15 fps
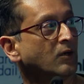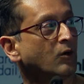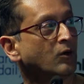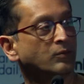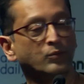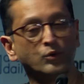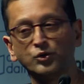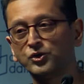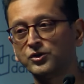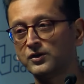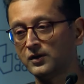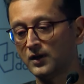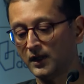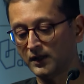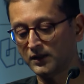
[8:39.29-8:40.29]

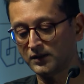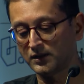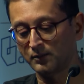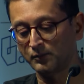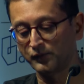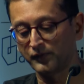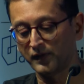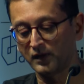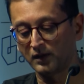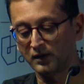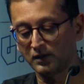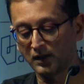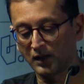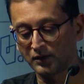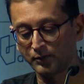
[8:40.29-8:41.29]
almost like some of
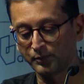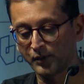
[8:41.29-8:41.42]
our other